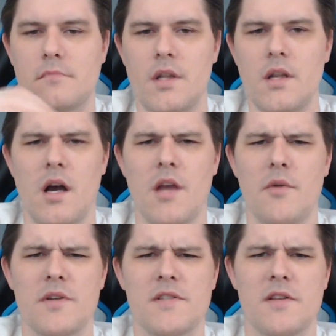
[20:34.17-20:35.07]
you
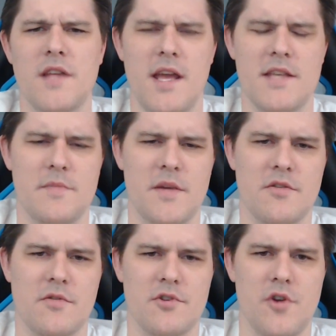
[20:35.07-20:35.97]
want to start the
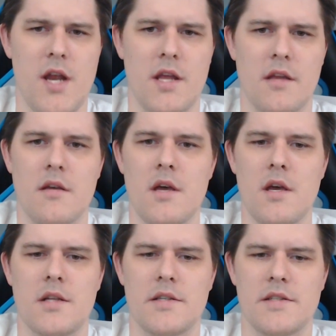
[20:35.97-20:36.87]
asymmetrical trading
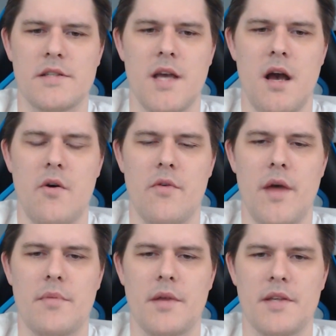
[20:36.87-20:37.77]
to see how
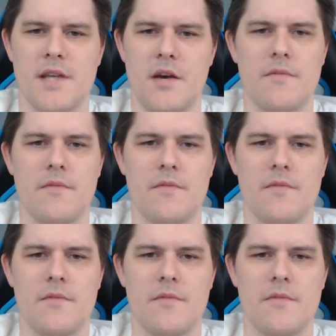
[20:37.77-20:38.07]
that plays out.